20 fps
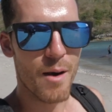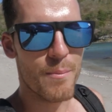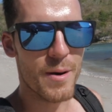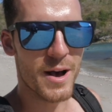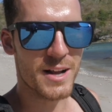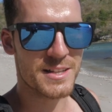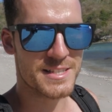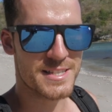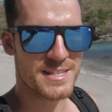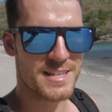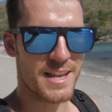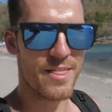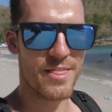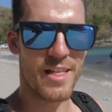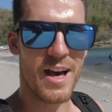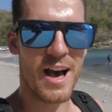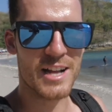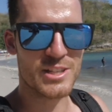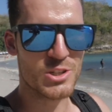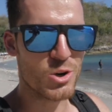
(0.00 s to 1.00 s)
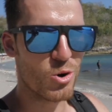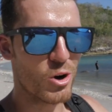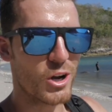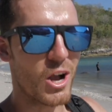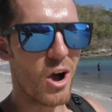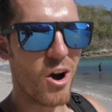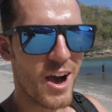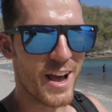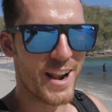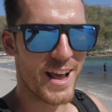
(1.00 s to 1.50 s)
but our tour
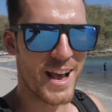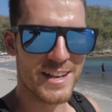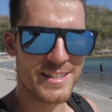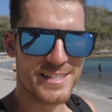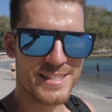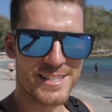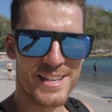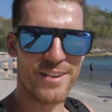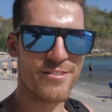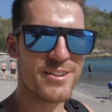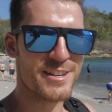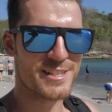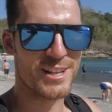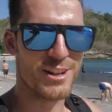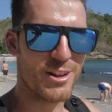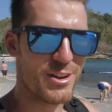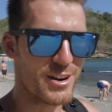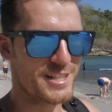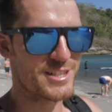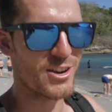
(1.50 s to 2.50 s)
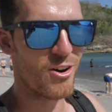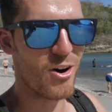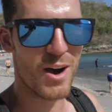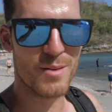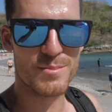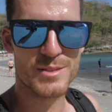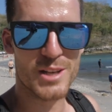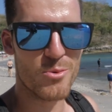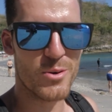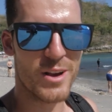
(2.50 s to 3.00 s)
guide has given us a lot of
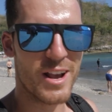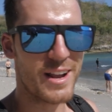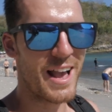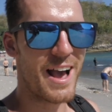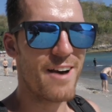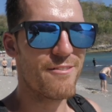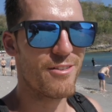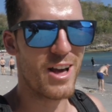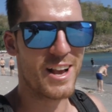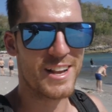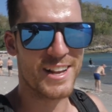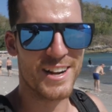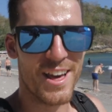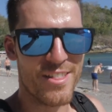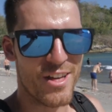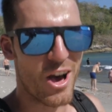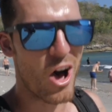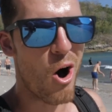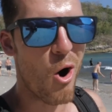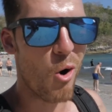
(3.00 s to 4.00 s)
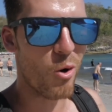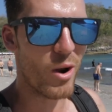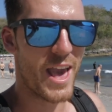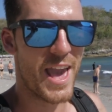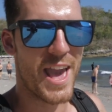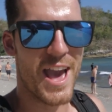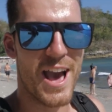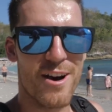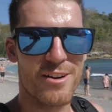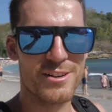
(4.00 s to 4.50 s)
time, so we have like another whole
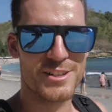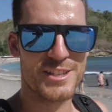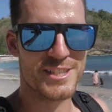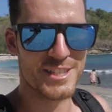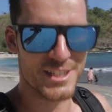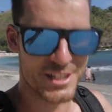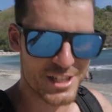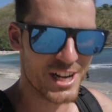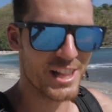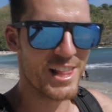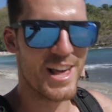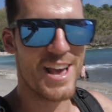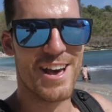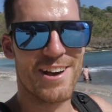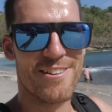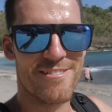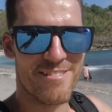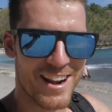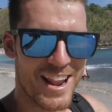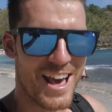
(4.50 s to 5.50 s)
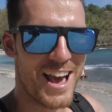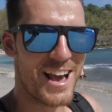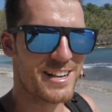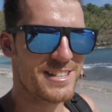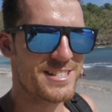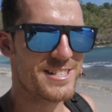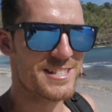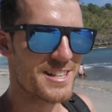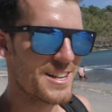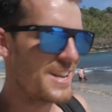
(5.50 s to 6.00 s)
hour just to chill out,
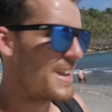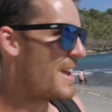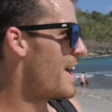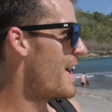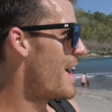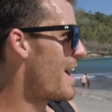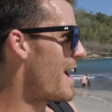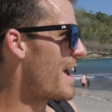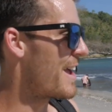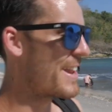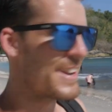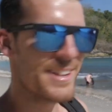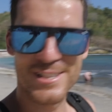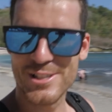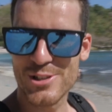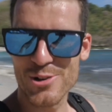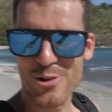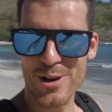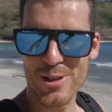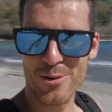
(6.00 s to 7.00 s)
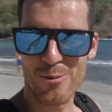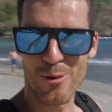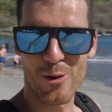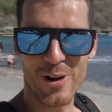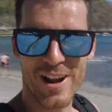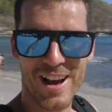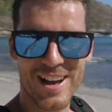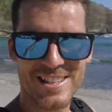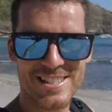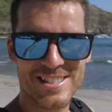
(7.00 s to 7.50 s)
relax and enjoy the
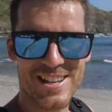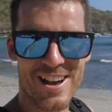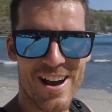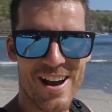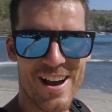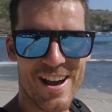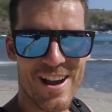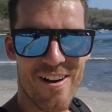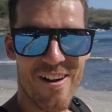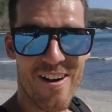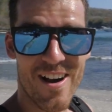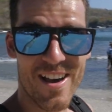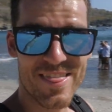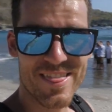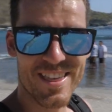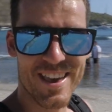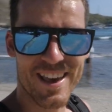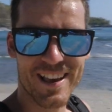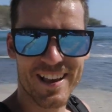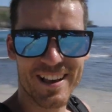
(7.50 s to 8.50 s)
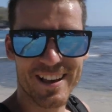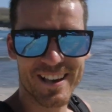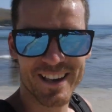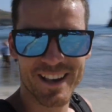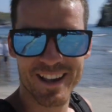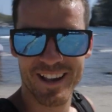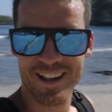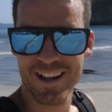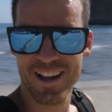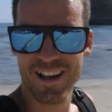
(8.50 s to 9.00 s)
water. So I think
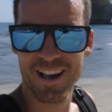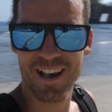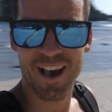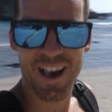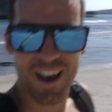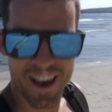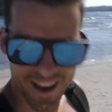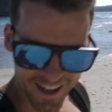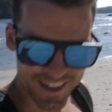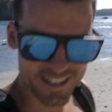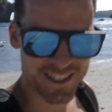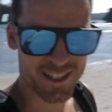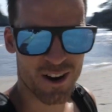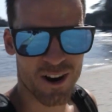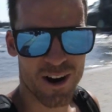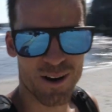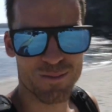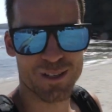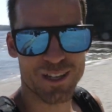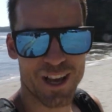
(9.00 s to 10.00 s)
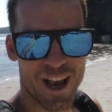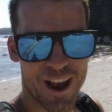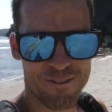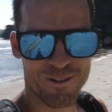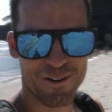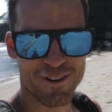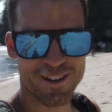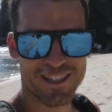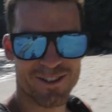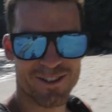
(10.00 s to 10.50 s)
it is time to go for a